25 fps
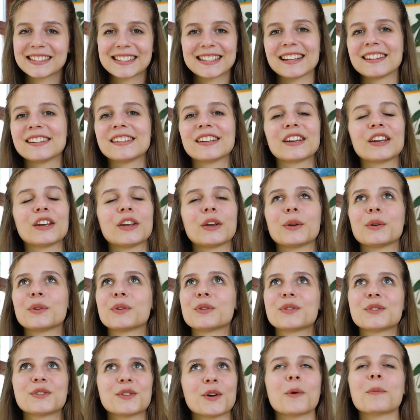Sending
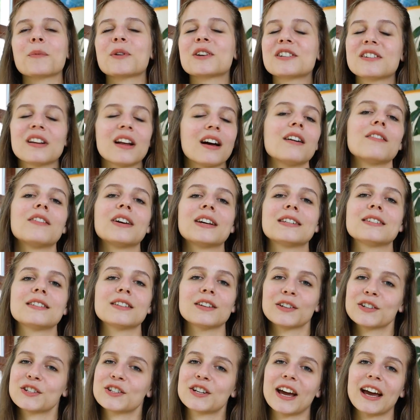you so much love and
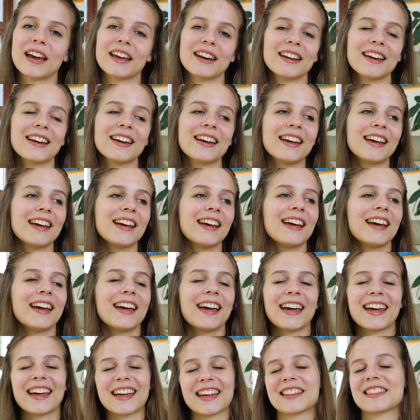sunshine,
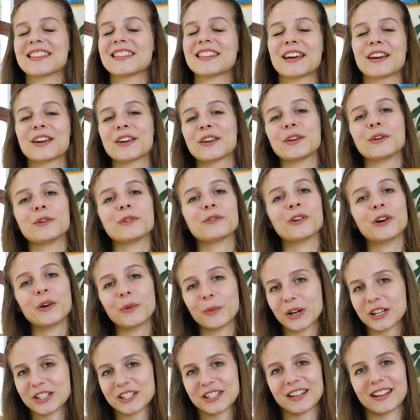and thank you
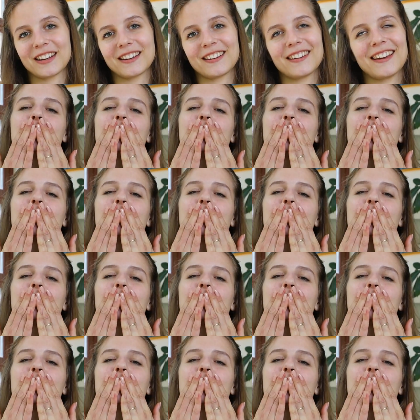for watching.